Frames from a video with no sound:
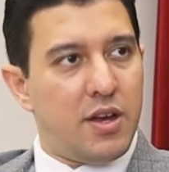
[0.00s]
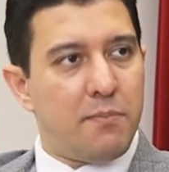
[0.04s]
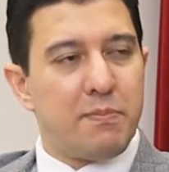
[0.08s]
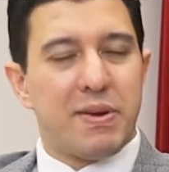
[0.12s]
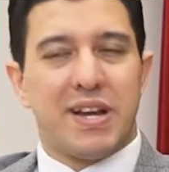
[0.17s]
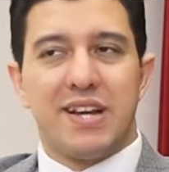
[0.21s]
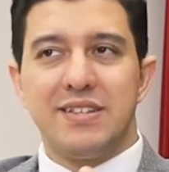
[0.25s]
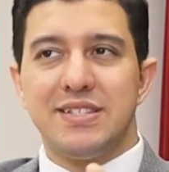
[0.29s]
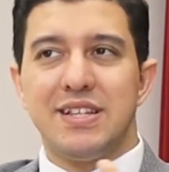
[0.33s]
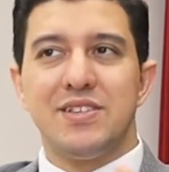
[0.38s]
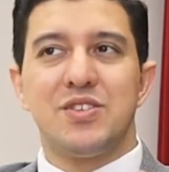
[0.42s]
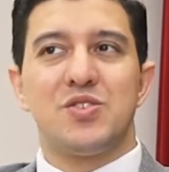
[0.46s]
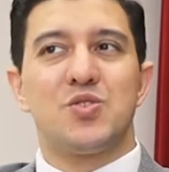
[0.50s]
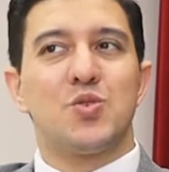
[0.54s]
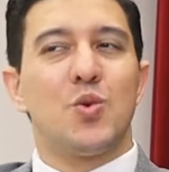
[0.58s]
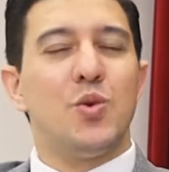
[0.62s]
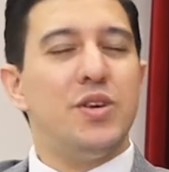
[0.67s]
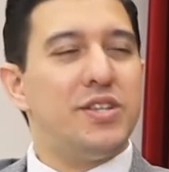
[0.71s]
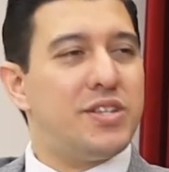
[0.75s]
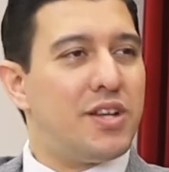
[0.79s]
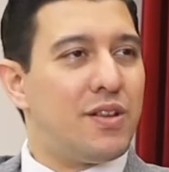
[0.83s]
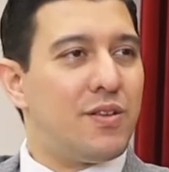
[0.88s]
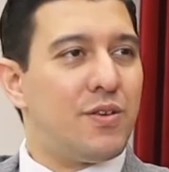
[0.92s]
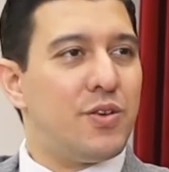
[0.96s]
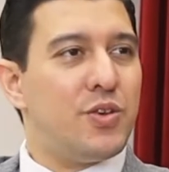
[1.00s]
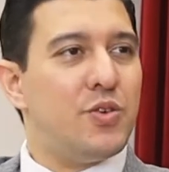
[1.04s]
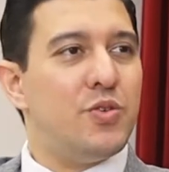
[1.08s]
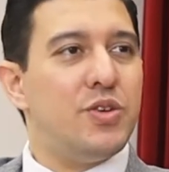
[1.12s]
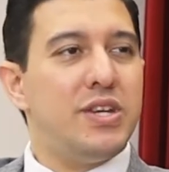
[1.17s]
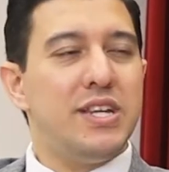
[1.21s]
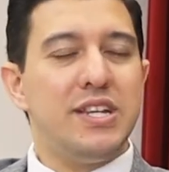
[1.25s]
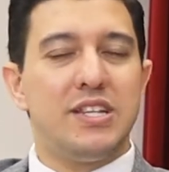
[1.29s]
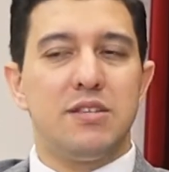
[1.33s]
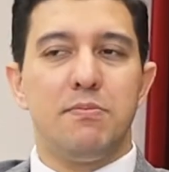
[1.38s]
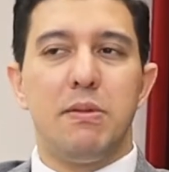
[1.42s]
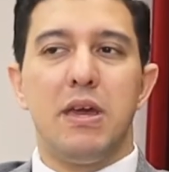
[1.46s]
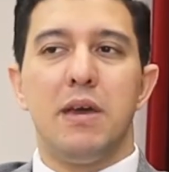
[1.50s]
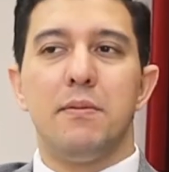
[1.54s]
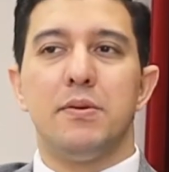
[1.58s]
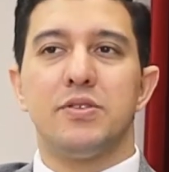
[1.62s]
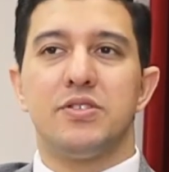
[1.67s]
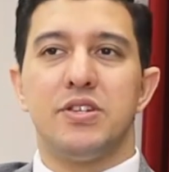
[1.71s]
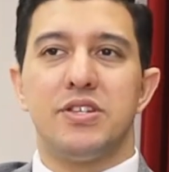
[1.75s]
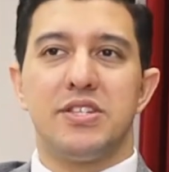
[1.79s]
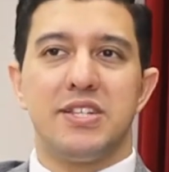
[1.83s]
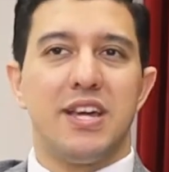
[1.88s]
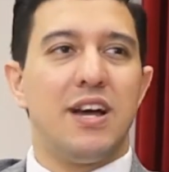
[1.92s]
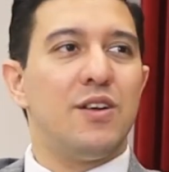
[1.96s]
Because as a storyteller, you need to be able
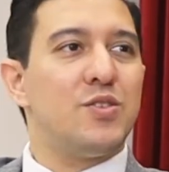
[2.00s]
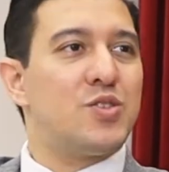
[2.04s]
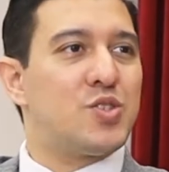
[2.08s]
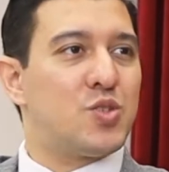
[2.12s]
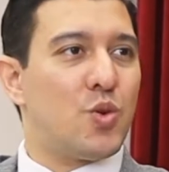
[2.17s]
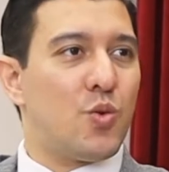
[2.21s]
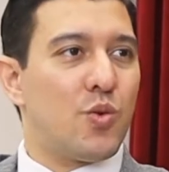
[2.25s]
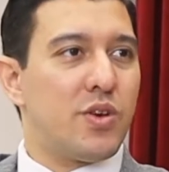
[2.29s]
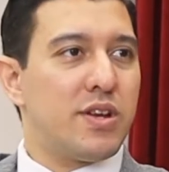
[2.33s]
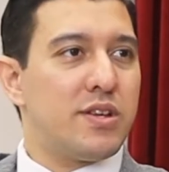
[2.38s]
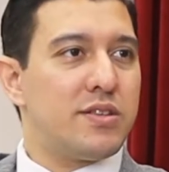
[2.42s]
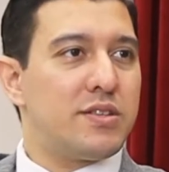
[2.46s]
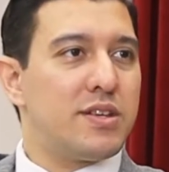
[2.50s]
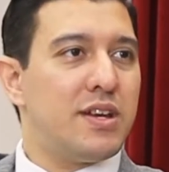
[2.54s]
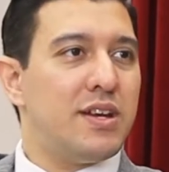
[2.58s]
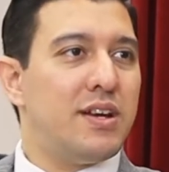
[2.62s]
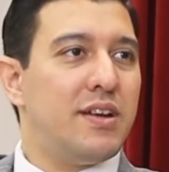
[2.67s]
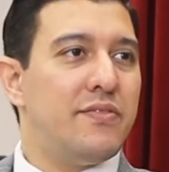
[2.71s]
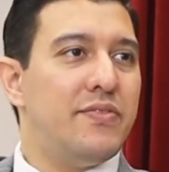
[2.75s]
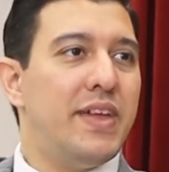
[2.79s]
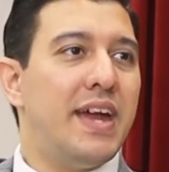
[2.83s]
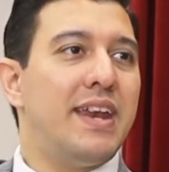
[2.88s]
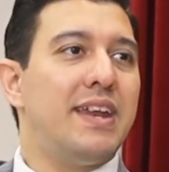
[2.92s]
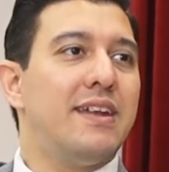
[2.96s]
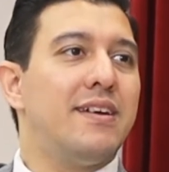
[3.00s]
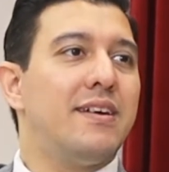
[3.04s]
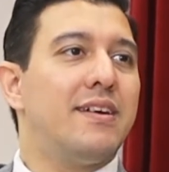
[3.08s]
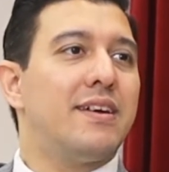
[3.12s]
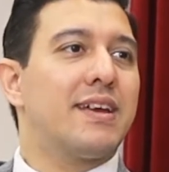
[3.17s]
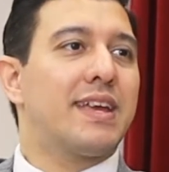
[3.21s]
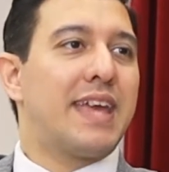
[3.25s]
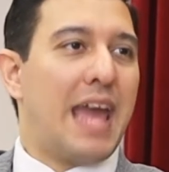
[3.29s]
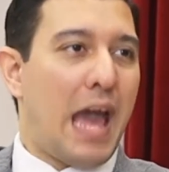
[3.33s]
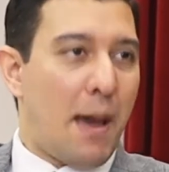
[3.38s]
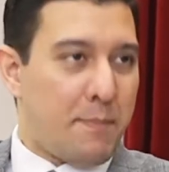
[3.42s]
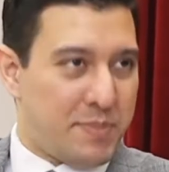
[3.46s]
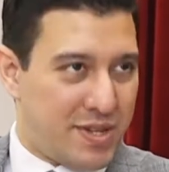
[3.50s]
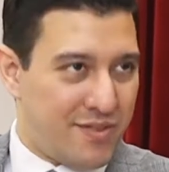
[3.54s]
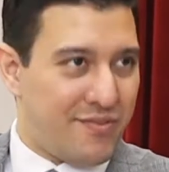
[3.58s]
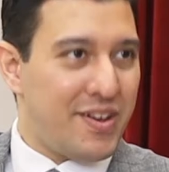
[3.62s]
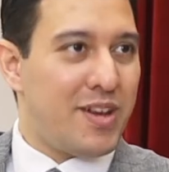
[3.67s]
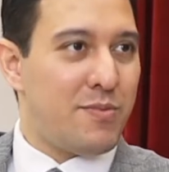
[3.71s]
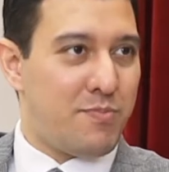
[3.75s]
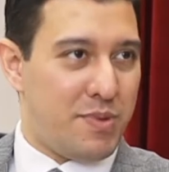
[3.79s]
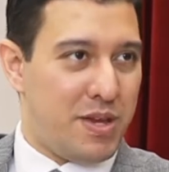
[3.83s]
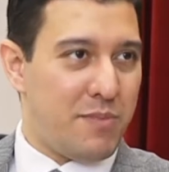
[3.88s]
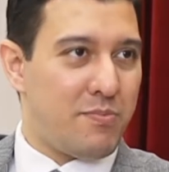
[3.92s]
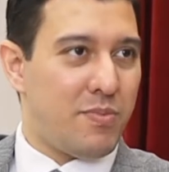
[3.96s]
to tell stories that
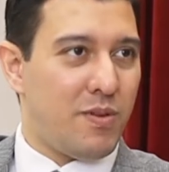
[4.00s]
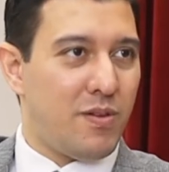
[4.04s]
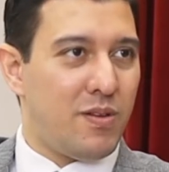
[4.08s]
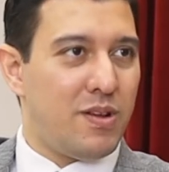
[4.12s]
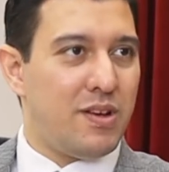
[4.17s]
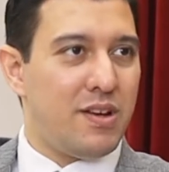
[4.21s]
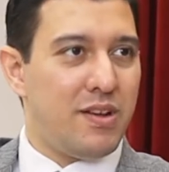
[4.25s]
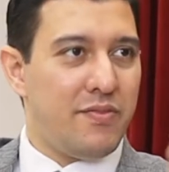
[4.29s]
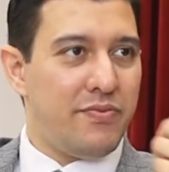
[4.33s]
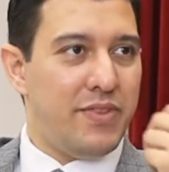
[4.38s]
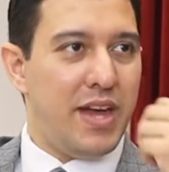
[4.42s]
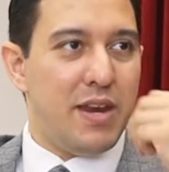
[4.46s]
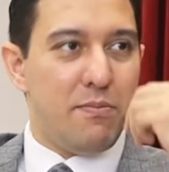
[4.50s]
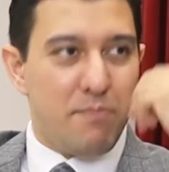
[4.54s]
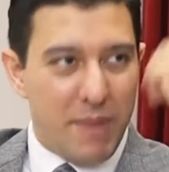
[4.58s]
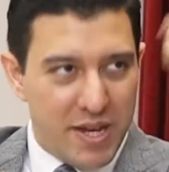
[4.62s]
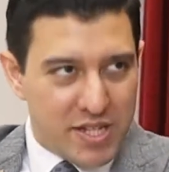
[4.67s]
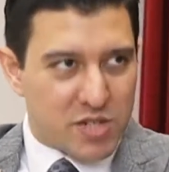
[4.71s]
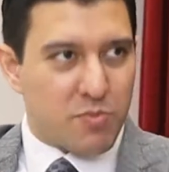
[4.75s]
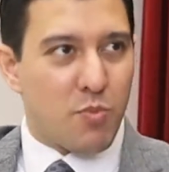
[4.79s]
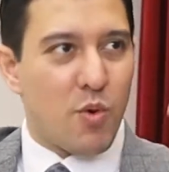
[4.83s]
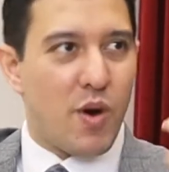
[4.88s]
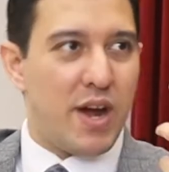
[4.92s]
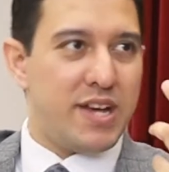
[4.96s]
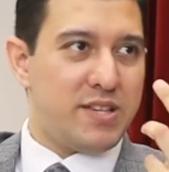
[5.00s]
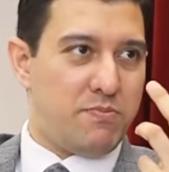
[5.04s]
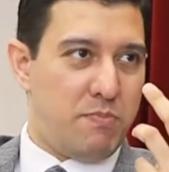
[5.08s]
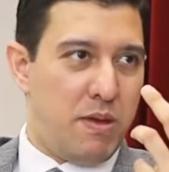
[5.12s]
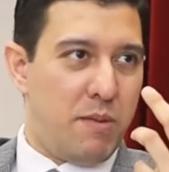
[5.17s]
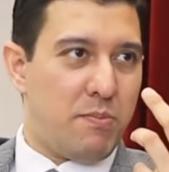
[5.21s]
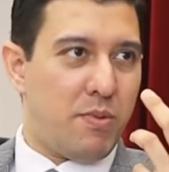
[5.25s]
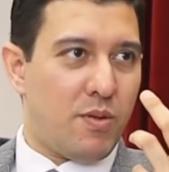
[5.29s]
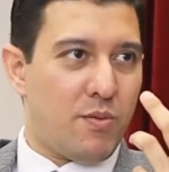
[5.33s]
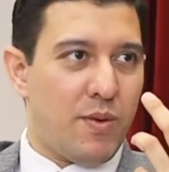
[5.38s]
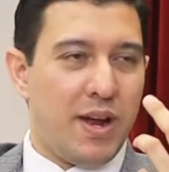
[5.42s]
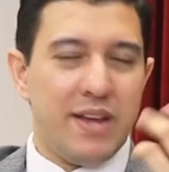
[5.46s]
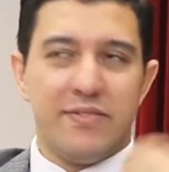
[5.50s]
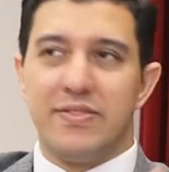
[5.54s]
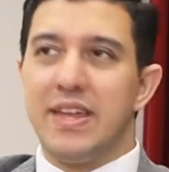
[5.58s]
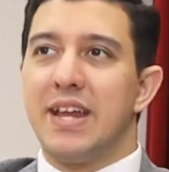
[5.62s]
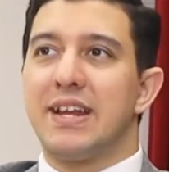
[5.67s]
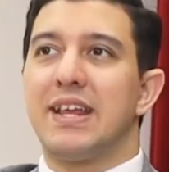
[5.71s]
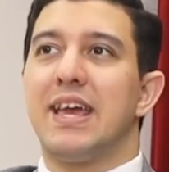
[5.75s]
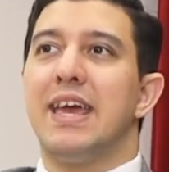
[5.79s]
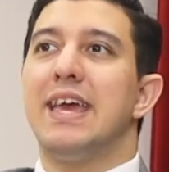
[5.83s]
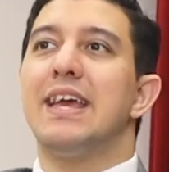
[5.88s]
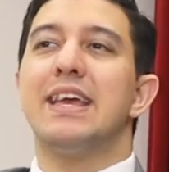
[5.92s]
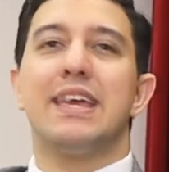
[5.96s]
captivate people, that mesmerize people, right?
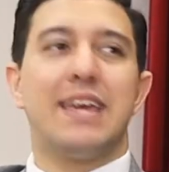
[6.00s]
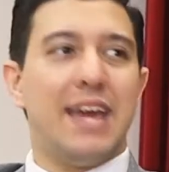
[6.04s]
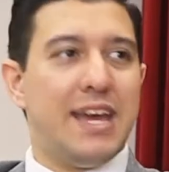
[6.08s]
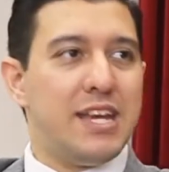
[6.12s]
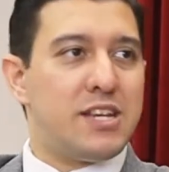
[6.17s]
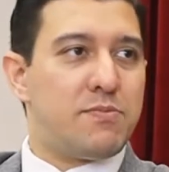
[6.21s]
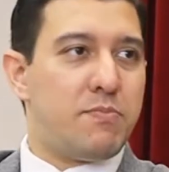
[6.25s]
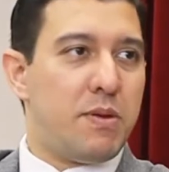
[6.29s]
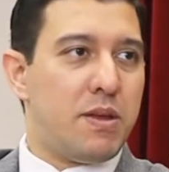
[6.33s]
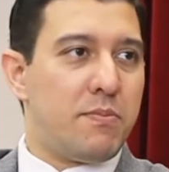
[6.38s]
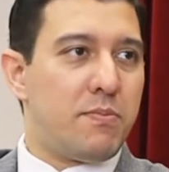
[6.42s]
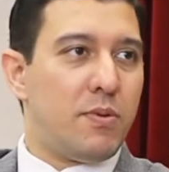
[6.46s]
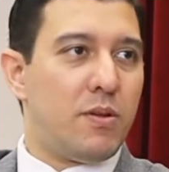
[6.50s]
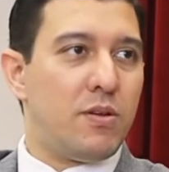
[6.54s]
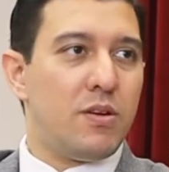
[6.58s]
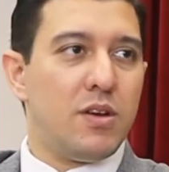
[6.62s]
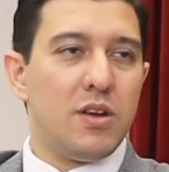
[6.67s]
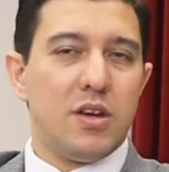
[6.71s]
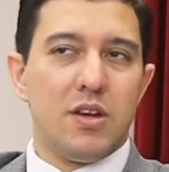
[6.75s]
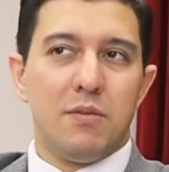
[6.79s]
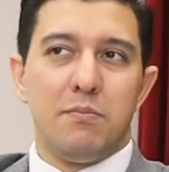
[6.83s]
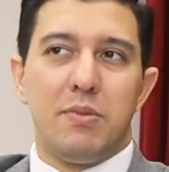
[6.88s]
That engage people.